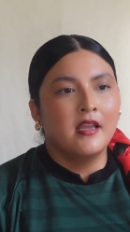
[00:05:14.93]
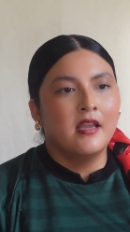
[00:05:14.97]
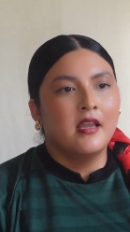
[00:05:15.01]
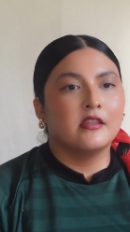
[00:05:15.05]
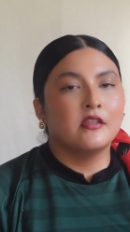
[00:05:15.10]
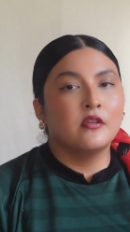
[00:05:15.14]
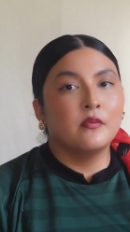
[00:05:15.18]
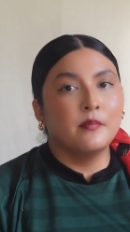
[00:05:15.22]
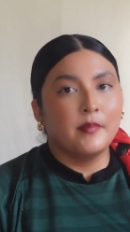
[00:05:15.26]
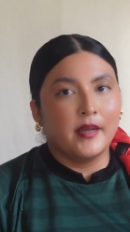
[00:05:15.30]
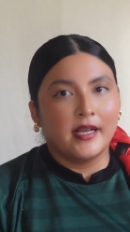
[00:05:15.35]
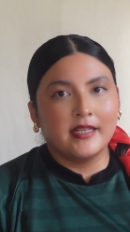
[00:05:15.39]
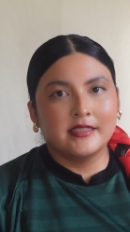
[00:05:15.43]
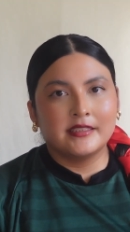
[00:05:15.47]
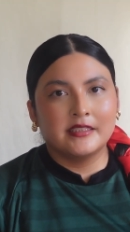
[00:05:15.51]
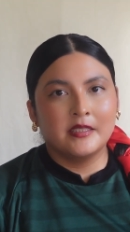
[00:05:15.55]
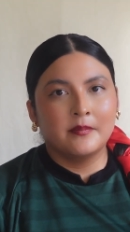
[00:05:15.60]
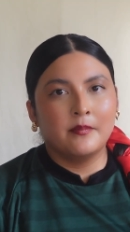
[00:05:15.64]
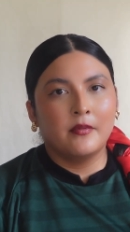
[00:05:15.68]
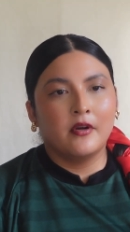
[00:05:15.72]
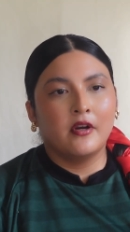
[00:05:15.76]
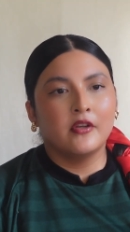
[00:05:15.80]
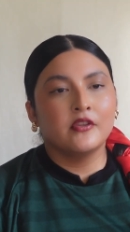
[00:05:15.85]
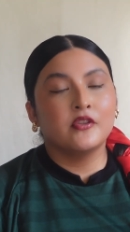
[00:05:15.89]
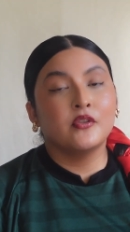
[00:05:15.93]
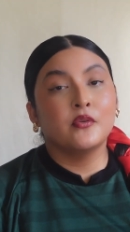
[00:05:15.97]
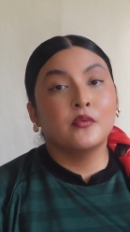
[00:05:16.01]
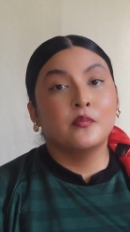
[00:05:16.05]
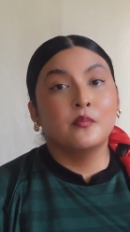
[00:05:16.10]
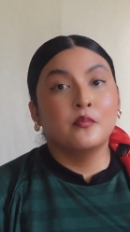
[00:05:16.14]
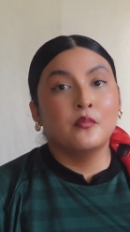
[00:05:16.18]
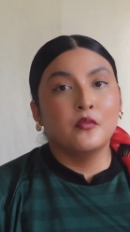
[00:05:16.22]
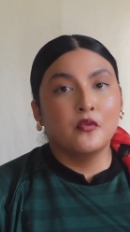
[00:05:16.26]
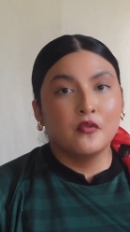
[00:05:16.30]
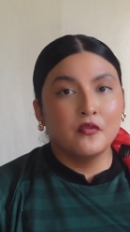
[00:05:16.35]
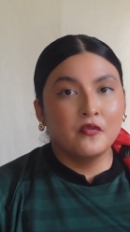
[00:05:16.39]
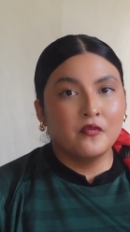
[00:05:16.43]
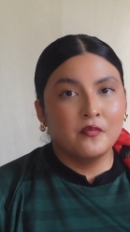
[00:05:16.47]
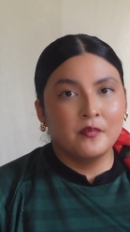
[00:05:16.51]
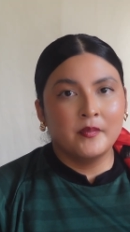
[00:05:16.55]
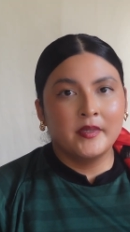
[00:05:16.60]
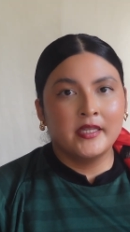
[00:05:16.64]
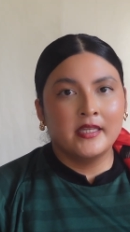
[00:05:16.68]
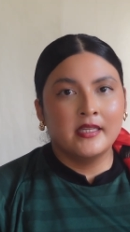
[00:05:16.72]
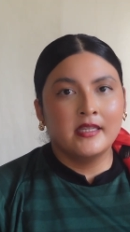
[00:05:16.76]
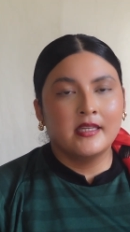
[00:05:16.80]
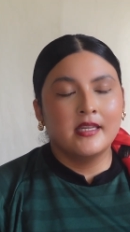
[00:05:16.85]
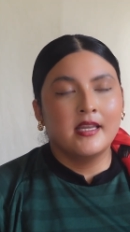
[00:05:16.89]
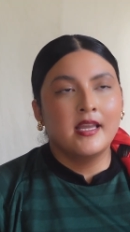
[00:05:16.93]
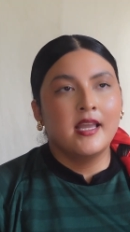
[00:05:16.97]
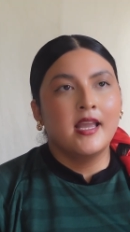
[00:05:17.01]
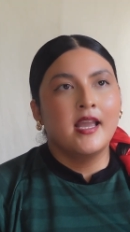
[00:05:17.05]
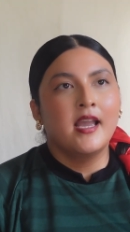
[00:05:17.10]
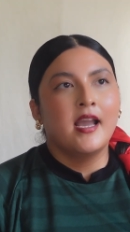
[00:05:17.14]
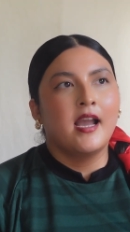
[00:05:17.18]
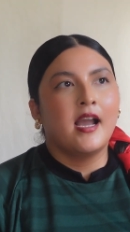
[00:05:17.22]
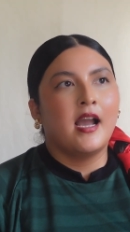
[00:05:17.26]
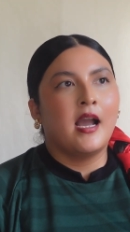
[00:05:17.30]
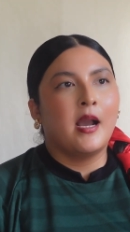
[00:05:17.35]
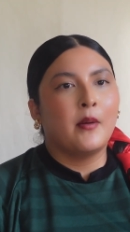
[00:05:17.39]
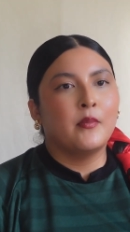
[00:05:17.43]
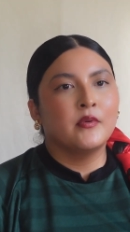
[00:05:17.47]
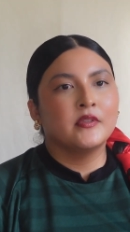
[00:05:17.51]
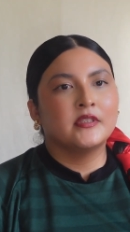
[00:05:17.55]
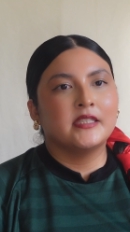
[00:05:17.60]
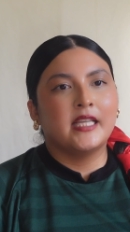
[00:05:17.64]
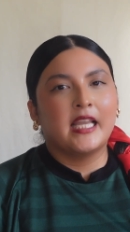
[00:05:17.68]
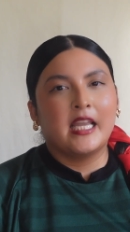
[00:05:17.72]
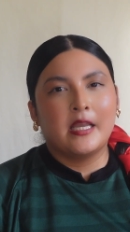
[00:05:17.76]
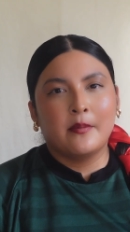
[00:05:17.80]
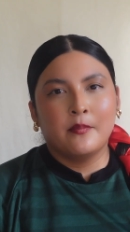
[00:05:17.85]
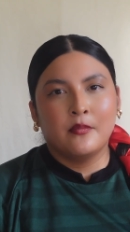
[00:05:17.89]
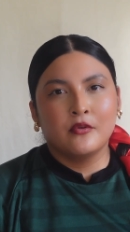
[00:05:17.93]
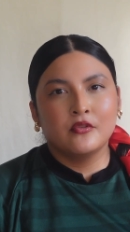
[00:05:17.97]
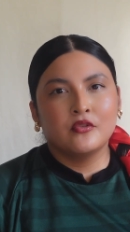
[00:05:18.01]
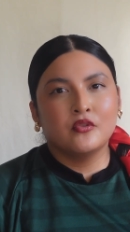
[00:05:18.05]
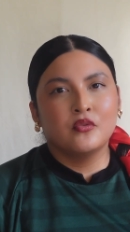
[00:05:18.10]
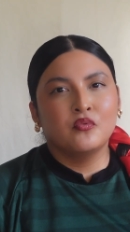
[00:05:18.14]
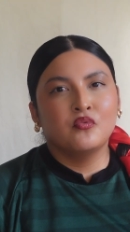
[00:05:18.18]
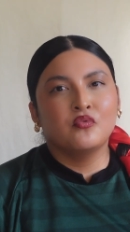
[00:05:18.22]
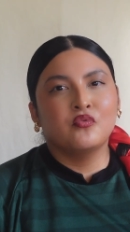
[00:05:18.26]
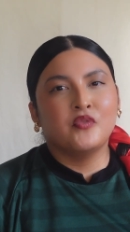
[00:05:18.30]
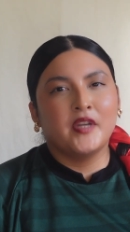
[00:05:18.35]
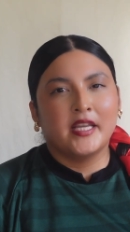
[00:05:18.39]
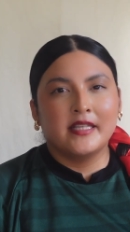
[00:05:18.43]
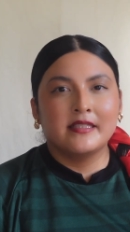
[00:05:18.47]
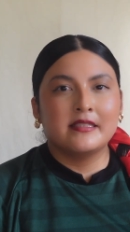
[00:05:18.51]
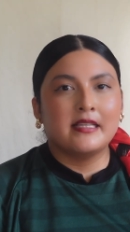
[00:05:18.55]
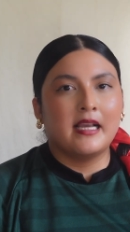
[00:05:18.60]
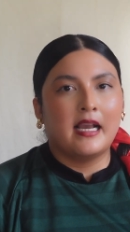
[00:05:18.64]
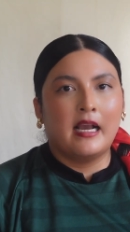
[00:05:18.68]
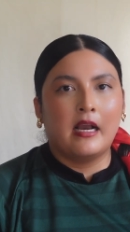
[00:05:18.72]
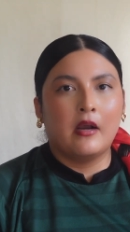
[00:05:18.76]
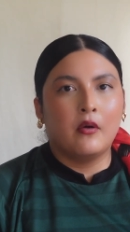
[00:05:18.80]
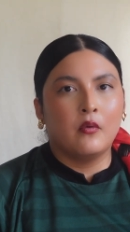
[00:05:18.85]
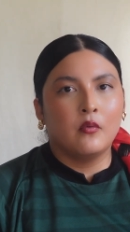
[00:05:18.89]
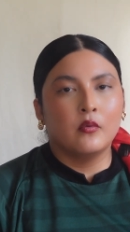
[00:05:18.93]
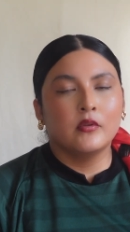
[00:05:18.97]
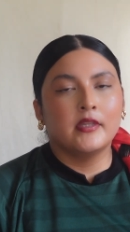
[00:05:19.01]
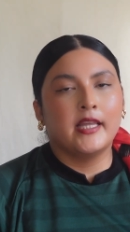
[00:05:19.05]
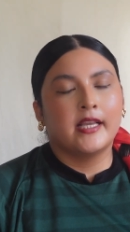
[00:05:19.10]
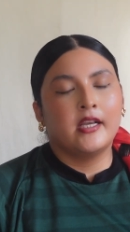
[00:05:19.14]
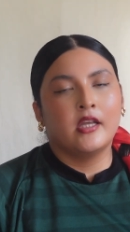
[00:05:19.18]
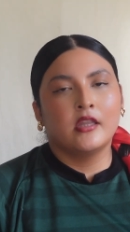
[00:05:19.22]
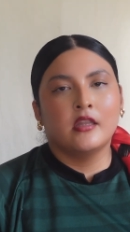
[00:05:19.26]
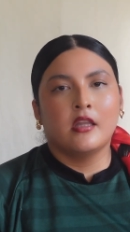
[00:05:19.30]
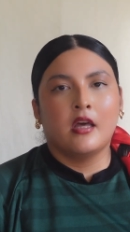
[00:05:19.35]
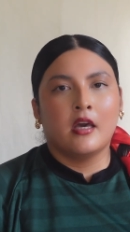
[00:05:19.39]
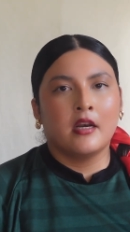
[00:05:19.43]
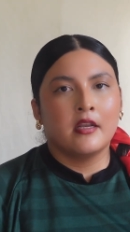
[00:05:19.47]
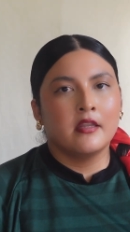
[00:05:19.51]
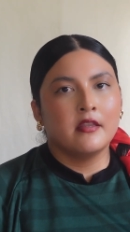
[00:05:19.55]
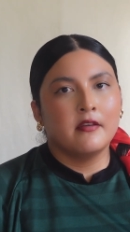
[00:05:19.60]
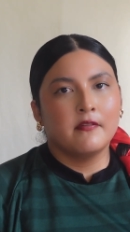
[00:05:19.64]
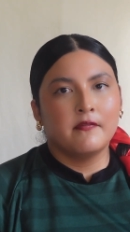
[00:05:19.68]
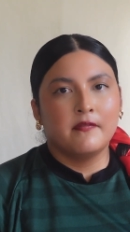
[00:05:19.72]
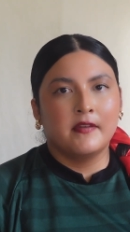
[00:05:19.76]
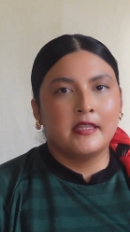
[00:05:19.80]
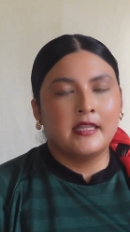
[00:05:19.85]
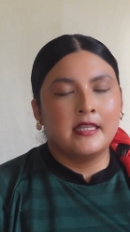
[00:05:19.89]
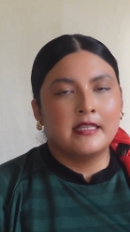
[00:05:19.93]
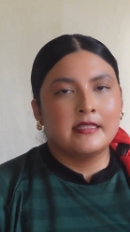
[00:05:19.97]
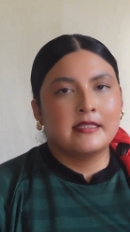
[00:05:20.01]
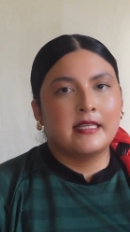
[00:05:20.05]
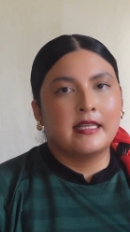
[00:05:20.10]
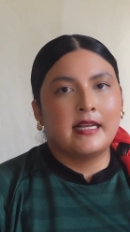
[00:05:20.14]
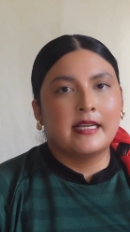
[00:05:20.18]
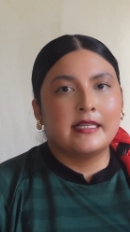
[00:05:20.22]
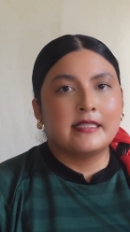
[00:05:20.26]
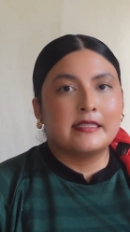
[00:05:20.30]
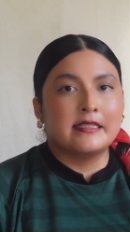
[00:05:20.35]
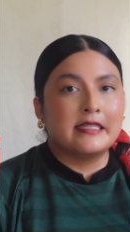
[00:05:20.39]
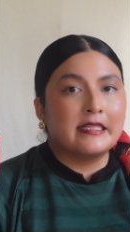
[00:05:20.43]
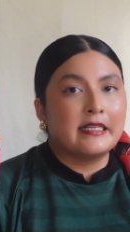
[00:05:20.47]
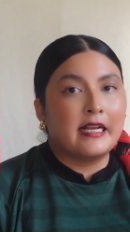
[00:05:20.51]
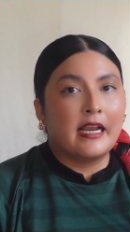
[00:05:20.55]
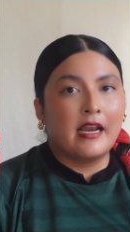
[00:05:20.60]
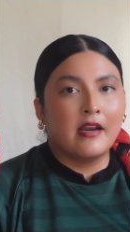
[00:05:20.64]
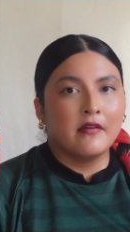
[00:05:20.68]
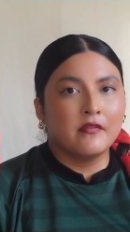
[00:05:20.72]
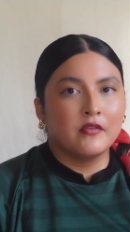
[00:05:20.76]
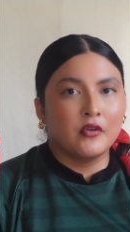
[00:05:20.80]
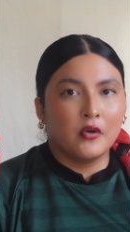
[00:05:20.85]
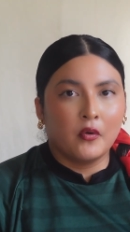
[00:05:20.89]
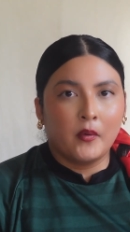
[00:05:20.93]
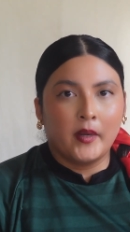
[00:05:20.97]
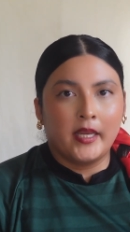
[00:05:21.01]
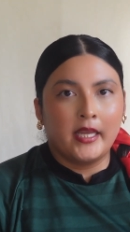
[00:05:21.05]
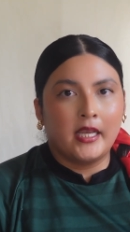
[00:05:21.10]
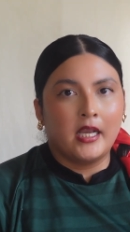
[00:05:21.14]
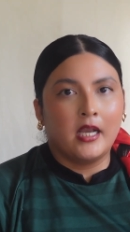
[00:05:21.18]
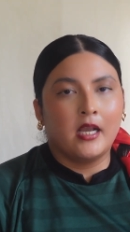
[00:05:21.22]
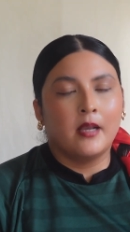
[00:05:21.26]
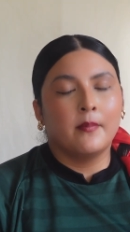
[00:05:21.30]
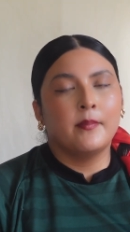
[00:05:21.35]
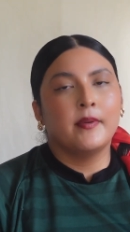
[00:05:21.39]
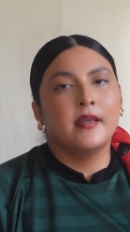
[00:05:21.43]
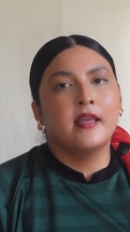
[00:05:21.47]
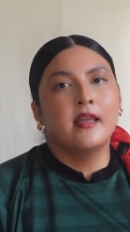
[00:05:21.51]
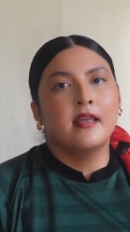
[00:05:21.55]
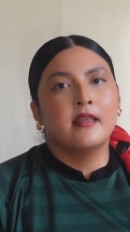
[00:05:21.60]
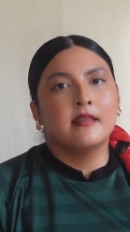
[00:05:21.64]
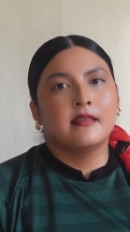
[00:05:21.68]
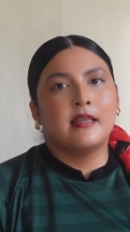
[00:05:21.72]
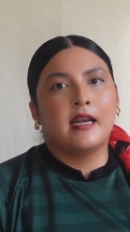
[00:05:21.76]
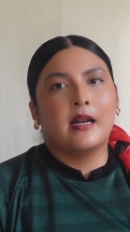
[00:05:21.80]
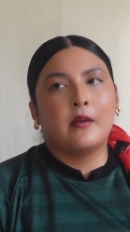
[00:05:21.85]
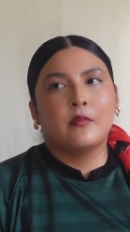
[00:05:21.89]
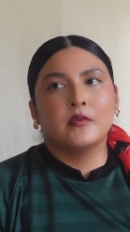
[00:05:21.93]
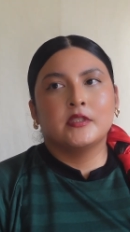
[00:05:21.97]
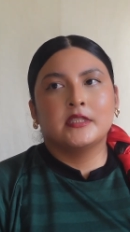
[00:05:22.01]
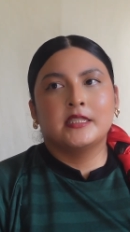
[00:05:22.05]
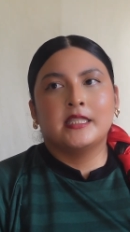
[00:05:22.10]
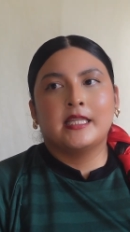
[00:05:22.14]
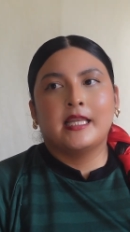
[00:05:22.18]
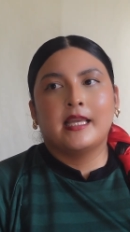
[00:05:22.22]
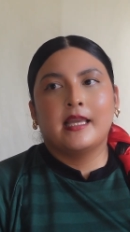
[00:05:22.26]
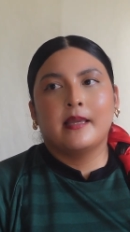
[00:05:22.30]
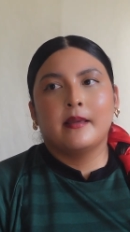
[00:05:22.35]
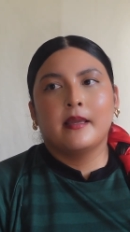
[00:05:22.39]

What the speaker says: Through basketball, through movement, I was able to vent out like a lot of the feelings that I did have growing up that I wasn't